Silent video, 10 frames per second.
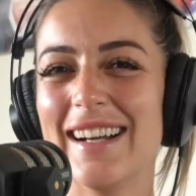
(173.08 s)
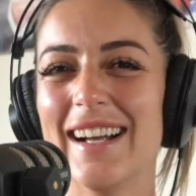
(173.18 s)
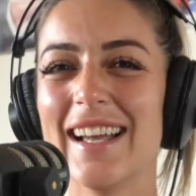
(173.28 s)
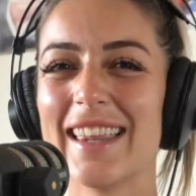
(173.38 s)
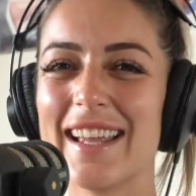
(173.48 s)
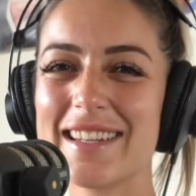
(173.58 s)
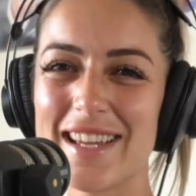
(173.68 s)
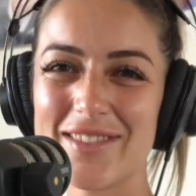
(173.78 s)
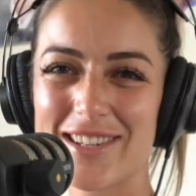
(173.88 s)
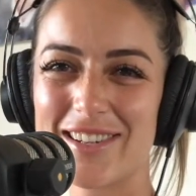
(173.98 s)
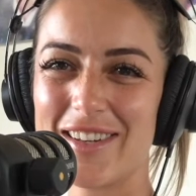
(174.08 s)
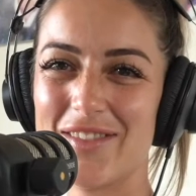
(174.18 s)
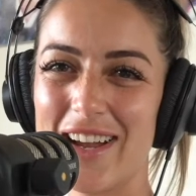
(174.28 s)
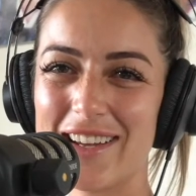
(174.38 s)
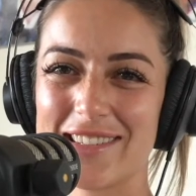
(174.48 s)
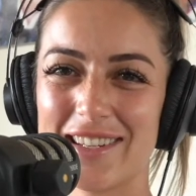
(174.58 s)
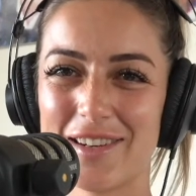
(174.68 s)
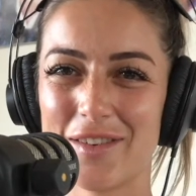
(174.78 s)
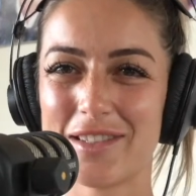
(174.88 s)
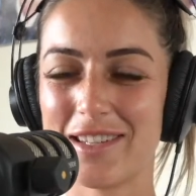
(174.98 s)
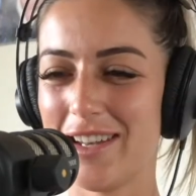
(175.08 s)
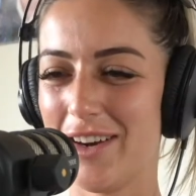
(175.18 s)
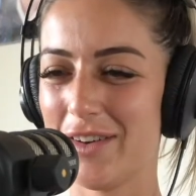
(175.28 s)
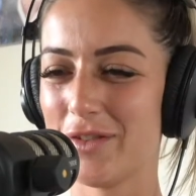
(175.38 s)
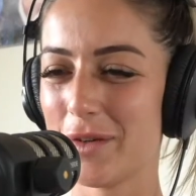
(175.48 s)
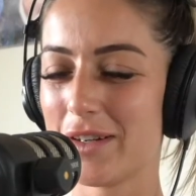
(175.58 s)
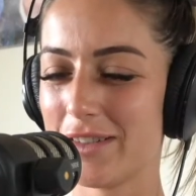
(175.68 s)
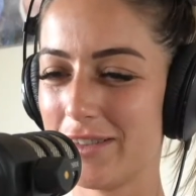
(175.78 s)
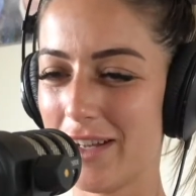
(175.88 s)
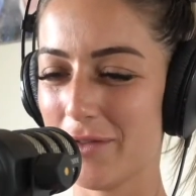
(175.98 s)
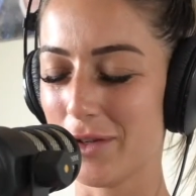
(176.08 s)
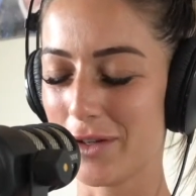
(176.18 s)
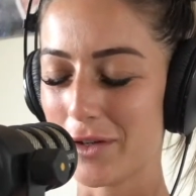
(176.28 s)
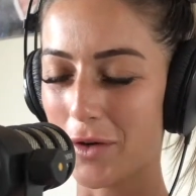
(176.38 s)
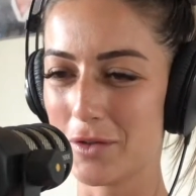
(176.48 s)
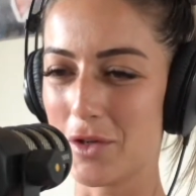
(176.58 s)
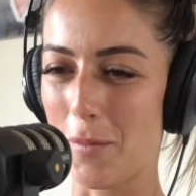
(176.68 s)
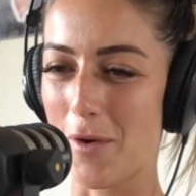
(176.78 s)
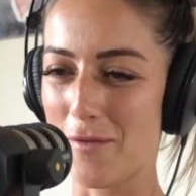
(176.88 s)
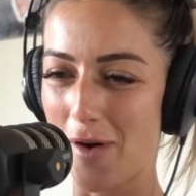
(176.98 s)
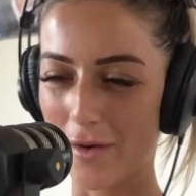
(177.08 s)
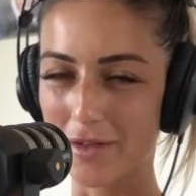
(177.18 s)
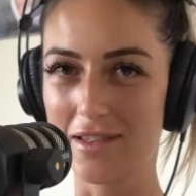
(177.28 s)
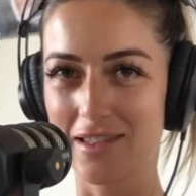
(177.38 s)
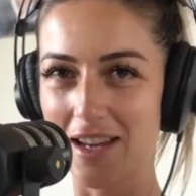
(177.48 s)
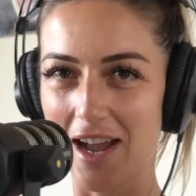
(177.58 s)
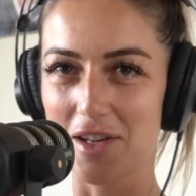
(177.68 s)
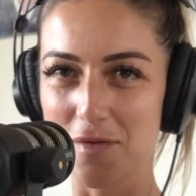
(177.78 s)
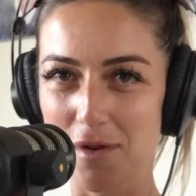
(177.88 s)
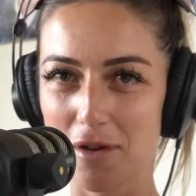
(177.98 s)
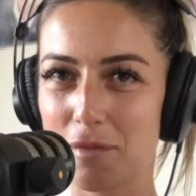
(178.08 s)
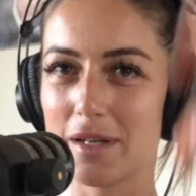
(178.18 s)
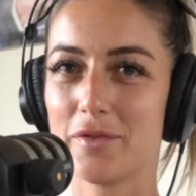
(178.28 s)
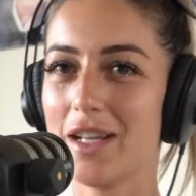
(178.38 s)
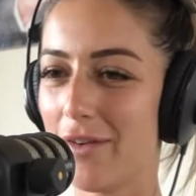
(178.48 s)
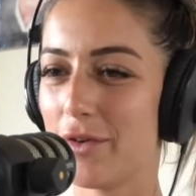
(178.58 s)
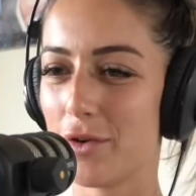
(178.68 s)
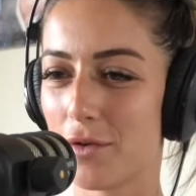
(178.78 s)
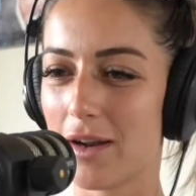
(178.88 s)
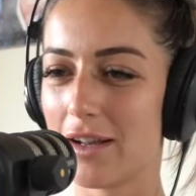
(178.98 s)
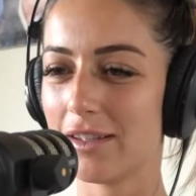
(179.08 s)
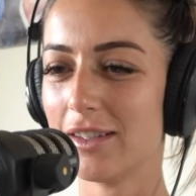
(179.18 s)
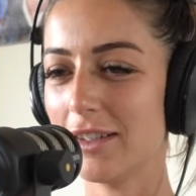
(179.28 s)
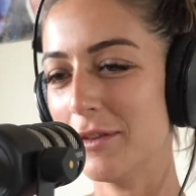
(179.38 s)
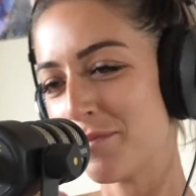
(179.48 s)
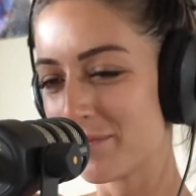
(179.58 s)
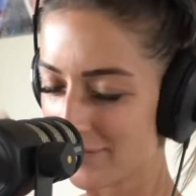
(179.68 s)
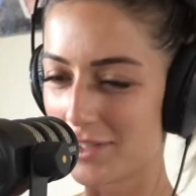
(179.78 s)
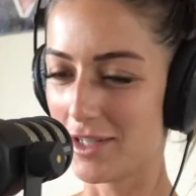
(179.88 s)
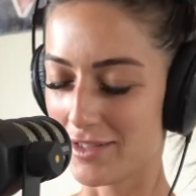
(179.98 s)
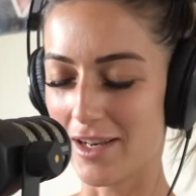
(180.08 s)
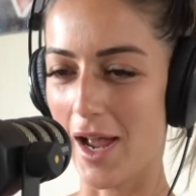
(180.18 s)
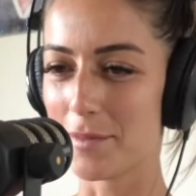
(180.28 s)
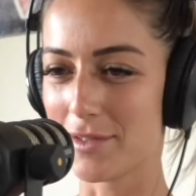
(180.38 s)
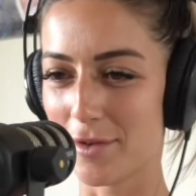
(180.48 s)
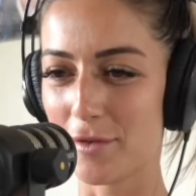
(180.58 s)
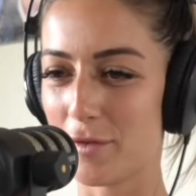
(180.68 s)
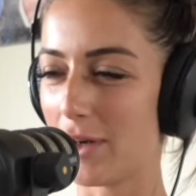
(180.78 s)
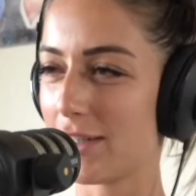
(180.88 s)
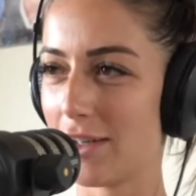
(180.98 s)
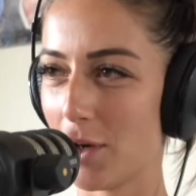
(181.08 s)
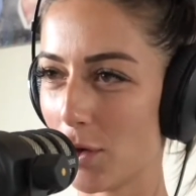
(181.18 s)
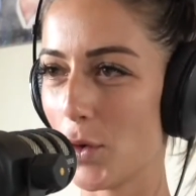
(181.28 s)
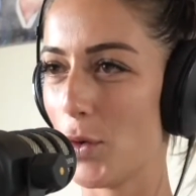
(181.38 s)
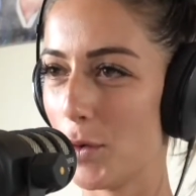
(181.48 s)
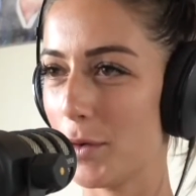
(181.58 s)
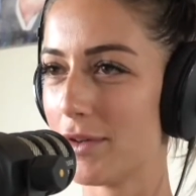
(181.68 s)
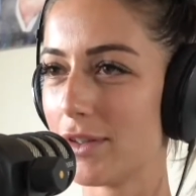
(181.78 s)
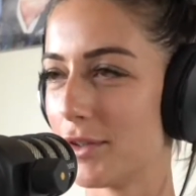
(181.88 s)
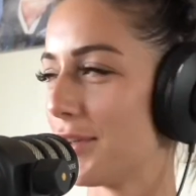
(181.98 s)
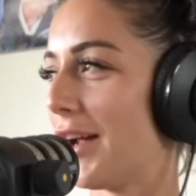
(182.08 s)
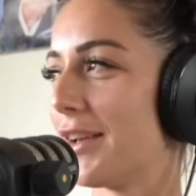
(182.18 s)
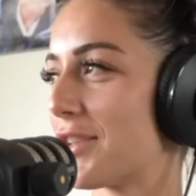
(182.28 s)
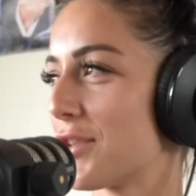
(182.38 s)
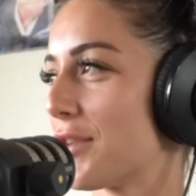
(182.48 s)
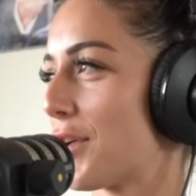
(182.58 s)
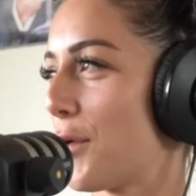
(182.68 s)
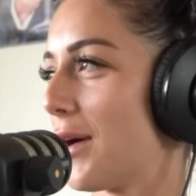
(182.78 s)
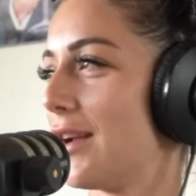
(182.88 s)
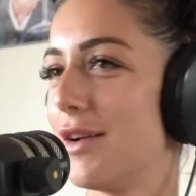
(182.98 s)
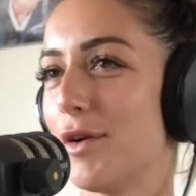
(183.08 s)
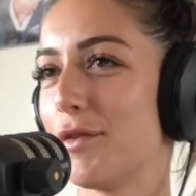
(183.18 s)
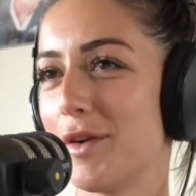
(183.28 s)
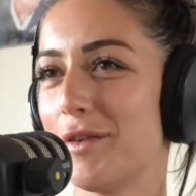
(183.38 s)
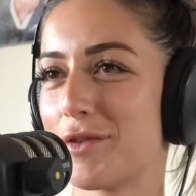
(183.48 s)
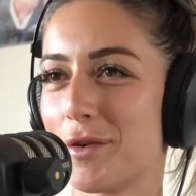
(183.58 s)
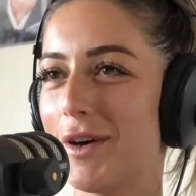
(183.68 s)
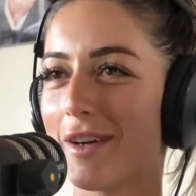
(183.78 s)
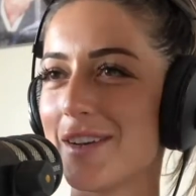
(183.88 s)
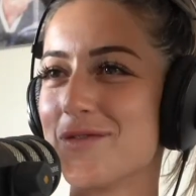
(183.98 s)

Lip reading: That is absolutely amazing, and obviously now everyone can go onto your profile and see how you move, but if you haven't already, she is an absolute fucking lord. You're like literally the queen of twerk in my